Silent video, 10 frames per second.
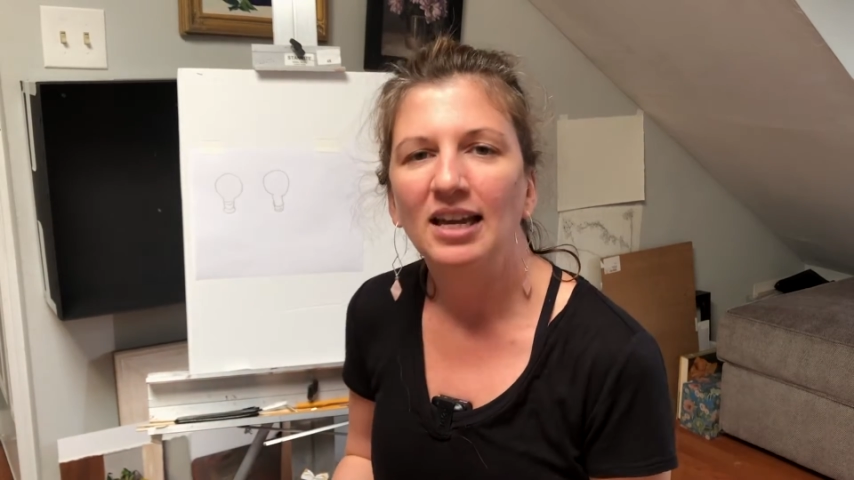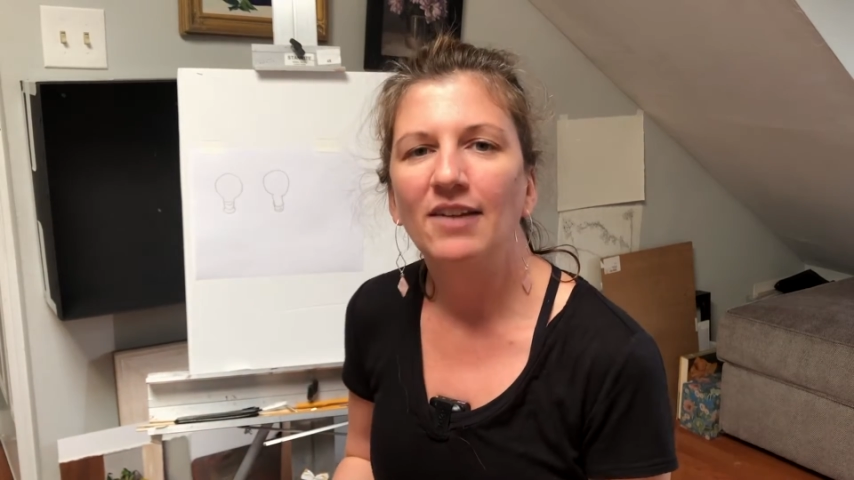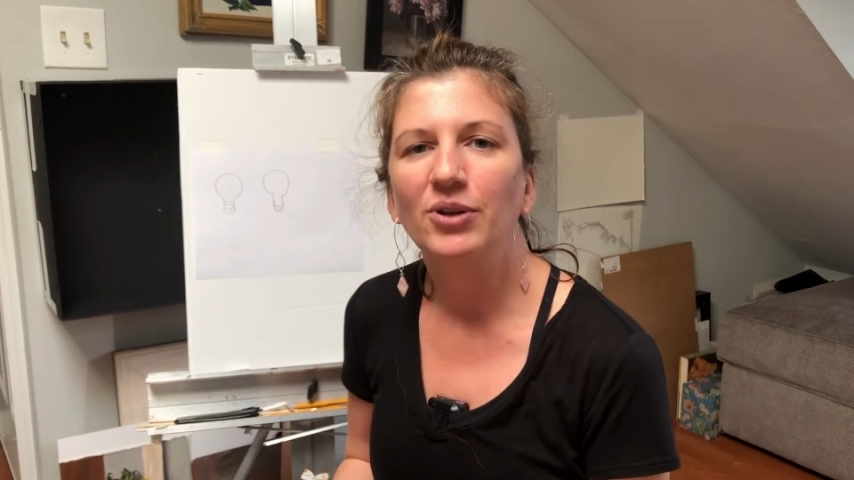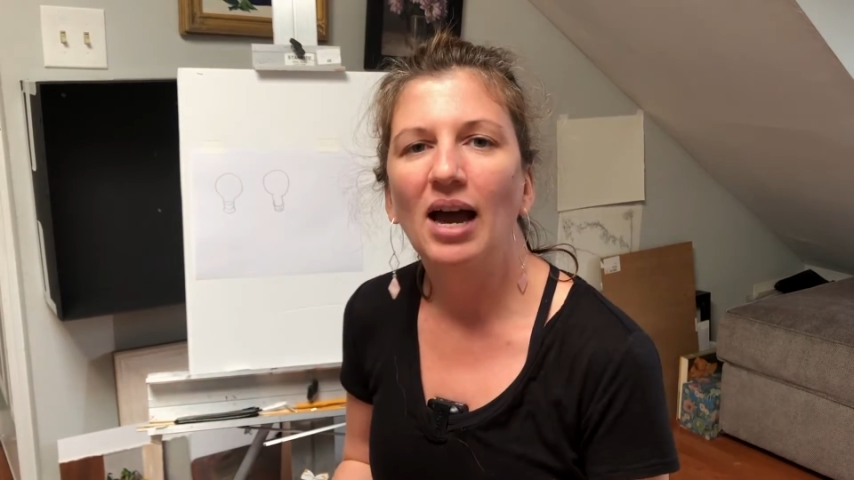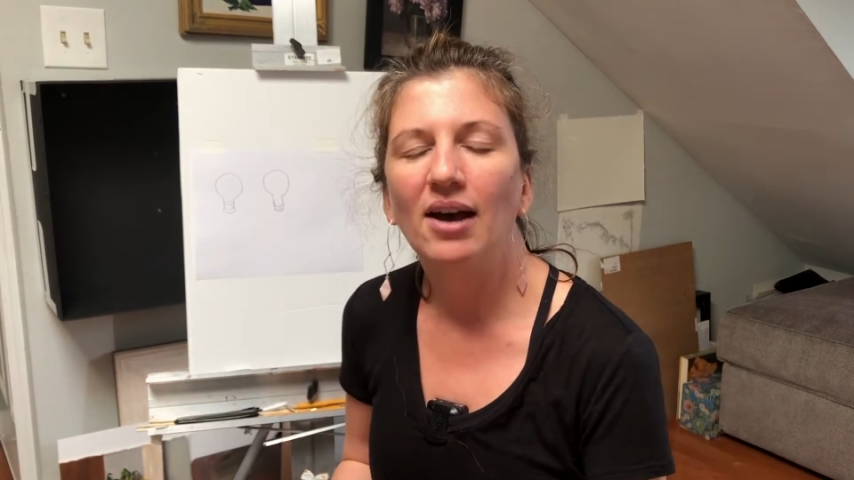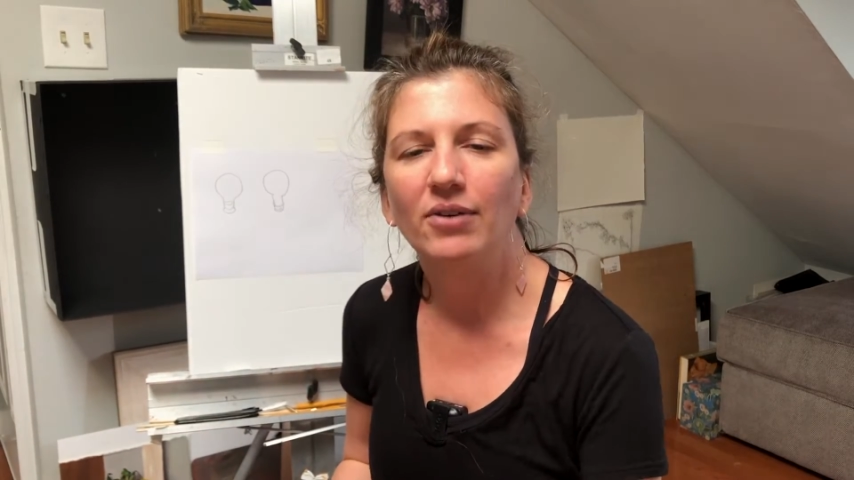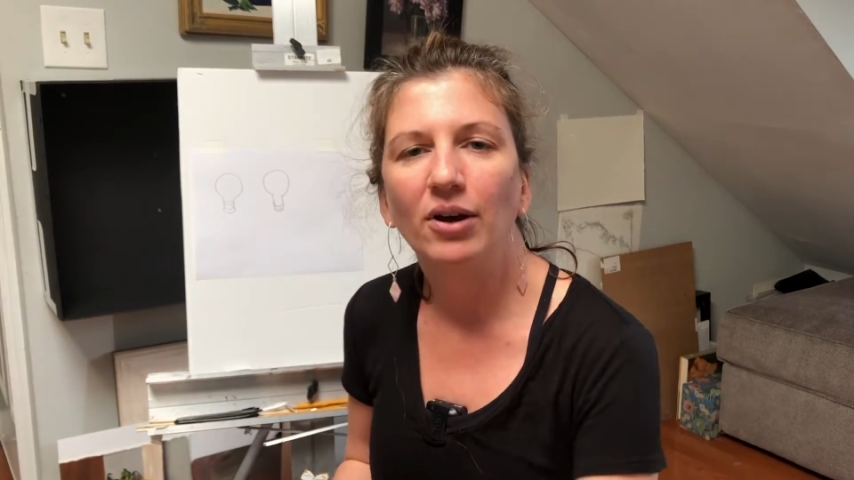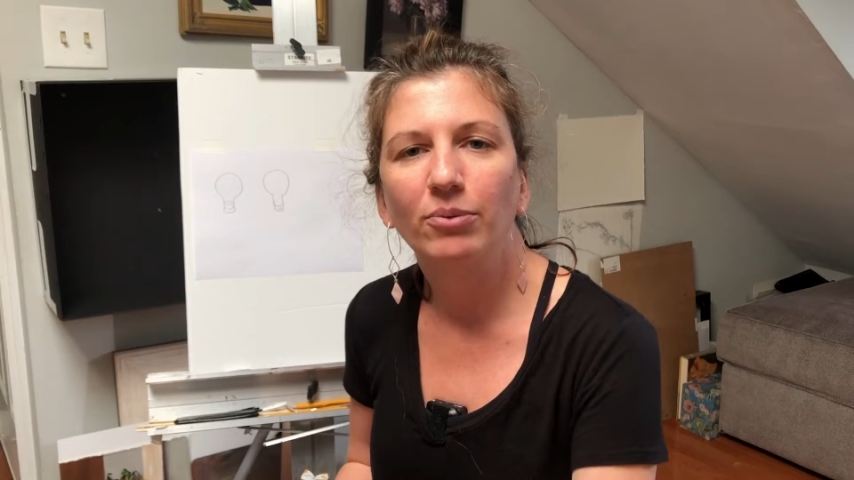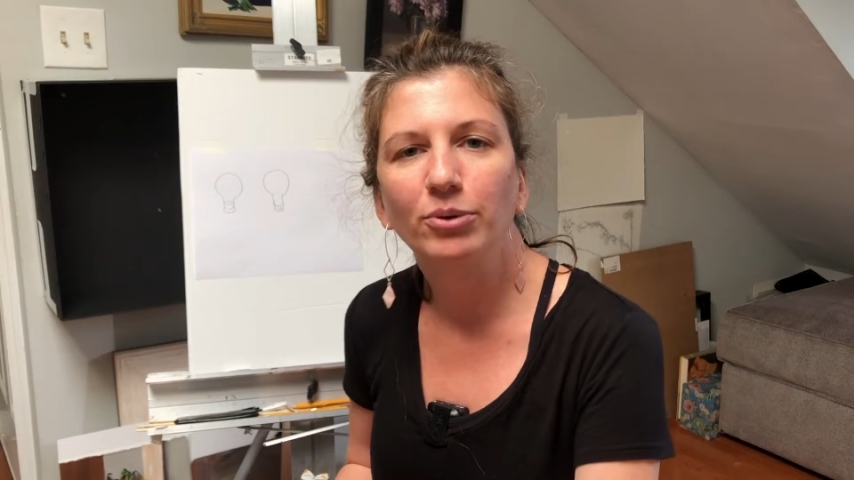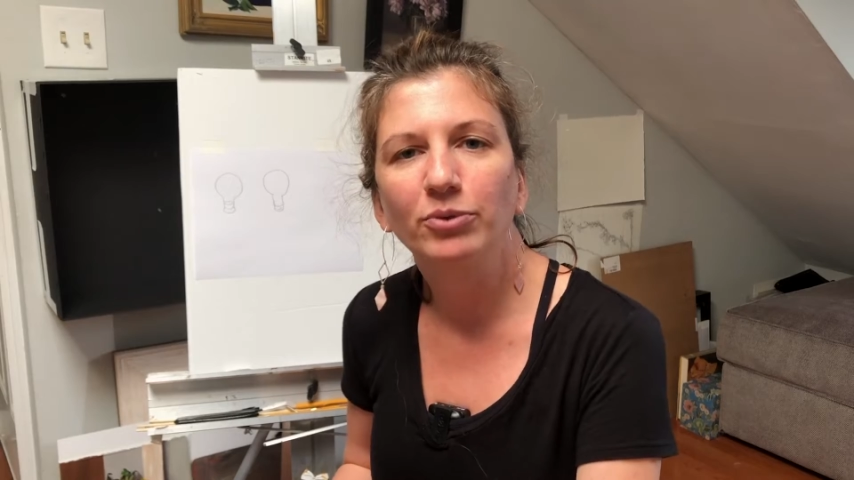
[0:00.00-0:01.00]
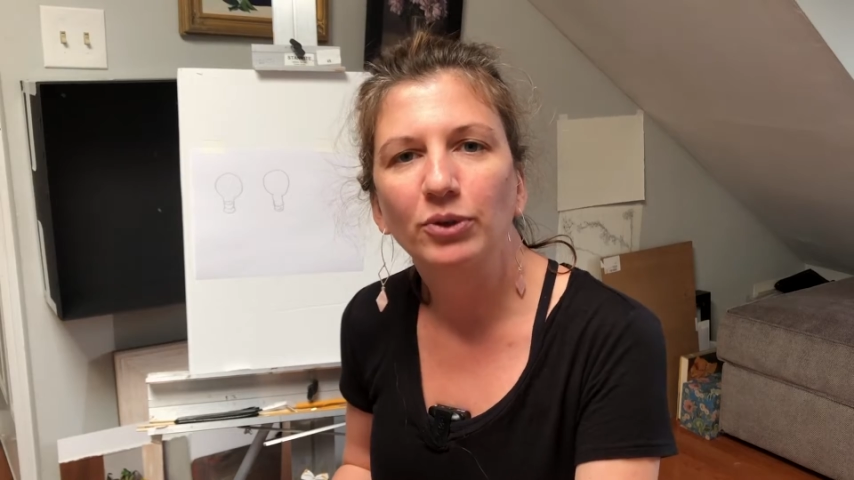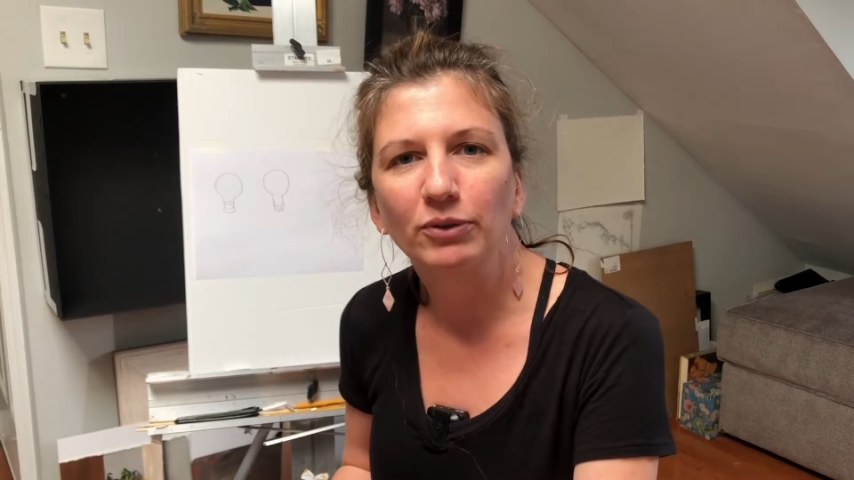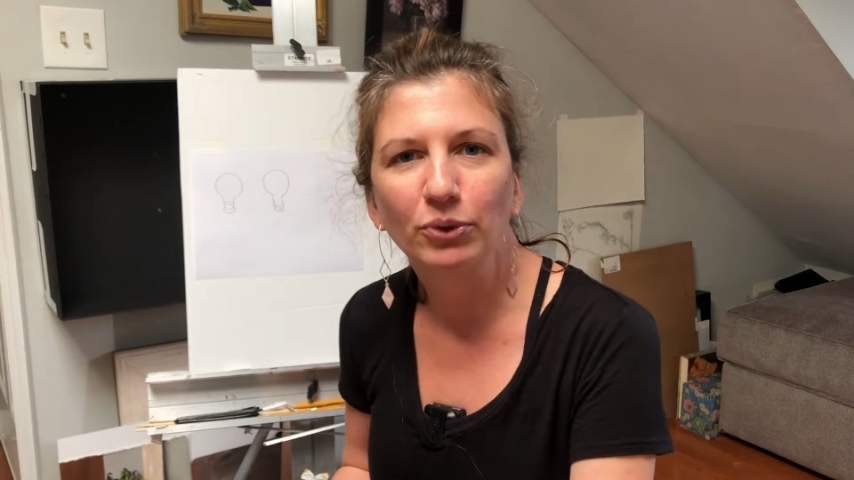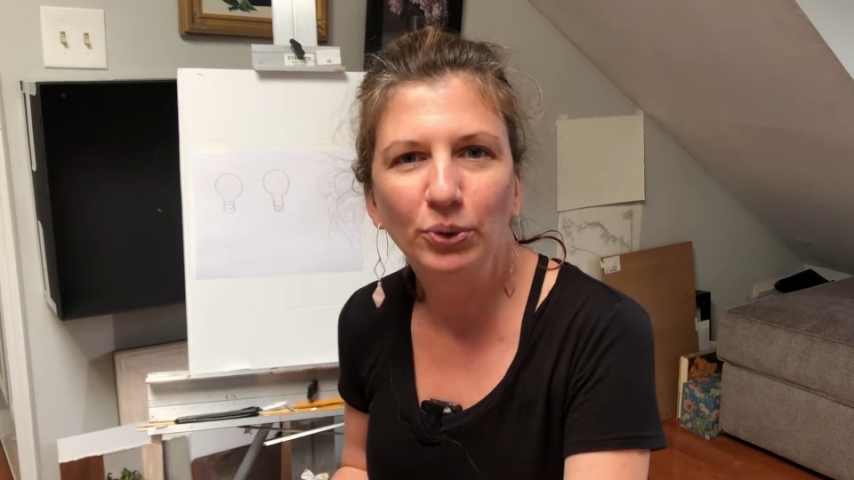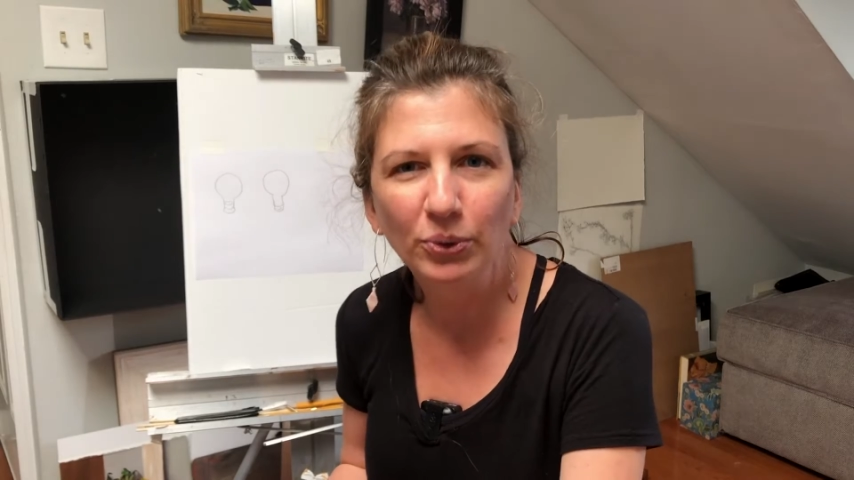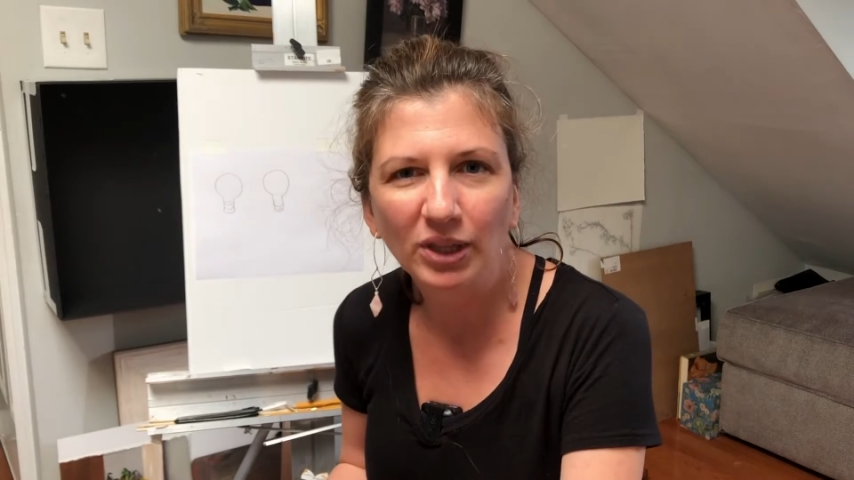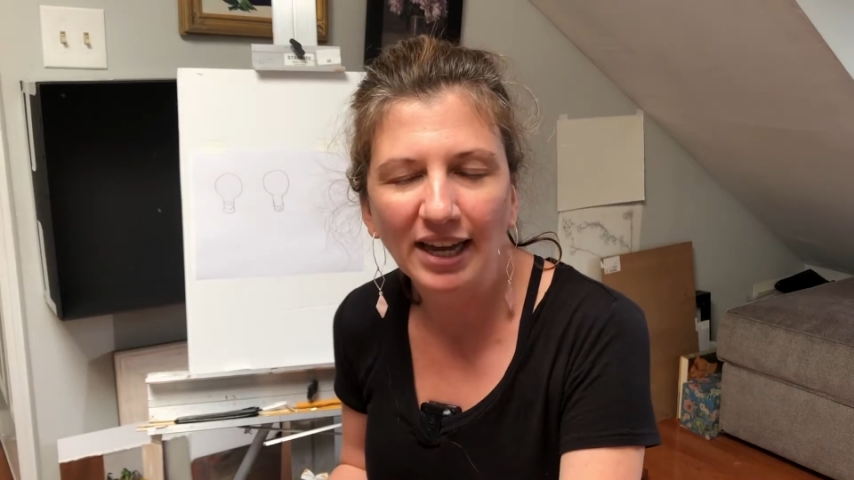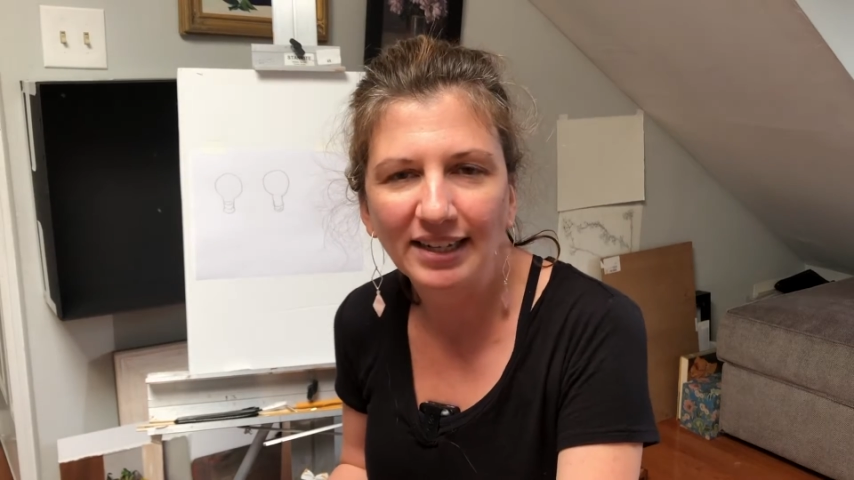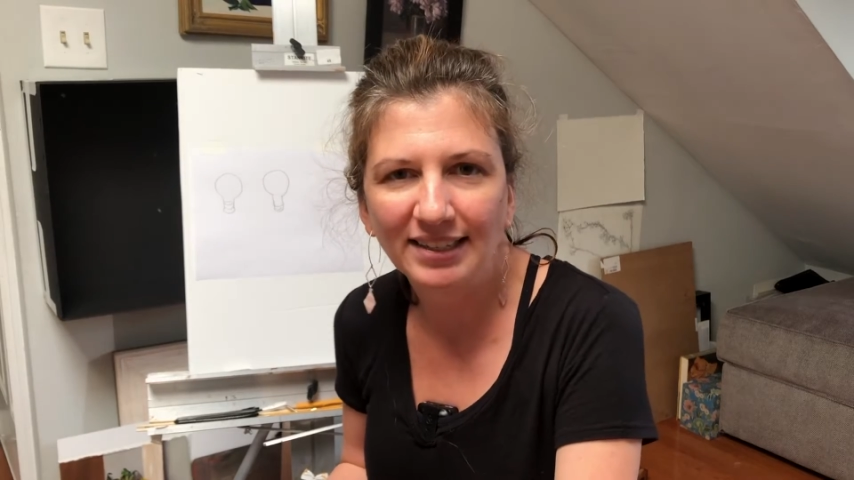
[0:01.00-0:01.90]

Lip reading: If you have a room full of cool light,